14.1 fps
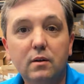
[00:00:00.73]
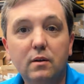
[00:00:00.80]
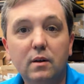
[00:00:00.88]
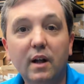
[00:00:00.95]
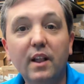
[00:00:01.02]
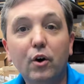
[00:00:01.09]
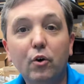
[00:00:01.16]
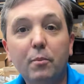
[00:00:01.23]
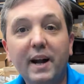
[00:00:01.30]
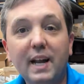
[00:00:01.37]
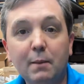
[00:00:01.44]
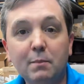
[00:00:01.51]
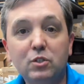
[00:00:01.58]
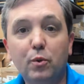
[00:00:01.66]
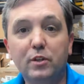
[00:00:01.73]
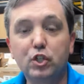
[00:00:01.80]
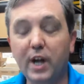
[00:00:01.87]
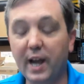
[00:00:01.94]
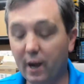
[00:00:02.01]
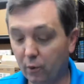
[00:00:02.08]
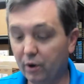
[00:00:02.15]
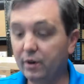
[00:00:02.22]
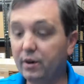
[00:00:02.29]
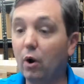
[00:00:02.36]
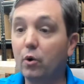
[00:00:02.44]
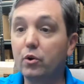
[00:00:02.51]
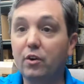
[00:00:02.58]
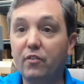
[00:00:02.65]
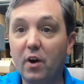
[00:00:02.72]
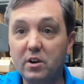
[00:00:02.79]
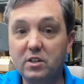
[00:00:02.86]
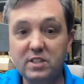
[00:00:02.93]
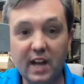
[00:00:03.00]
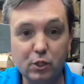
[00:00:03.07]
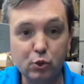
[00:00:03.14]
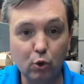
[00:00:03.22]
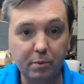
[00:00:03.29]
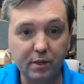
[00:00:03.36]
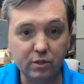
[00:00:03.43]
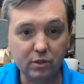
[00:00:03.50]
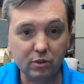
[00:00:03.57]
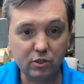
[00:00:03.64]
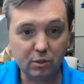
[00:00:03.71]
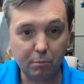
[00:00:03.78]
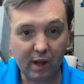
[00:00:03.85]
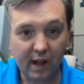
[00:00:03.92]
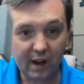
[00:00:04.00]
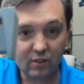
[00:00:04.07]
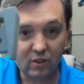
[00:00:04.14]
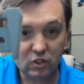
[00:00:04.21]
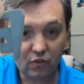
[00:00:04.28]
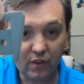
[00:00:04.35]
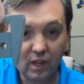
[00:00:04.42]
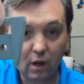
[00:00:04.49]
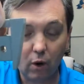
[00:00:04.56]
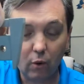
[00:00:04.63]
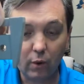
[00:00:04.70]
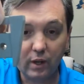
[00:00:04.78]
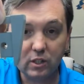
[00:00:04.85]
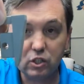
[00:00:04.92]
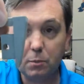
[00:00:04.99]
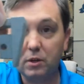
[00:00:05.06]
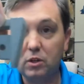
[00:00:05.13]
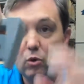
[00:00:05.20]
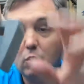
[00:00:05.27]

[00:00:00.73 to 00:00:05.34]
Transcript: Hello, my name is Rich Howard, owner of Architectural Builder Supply, and this video is to bring you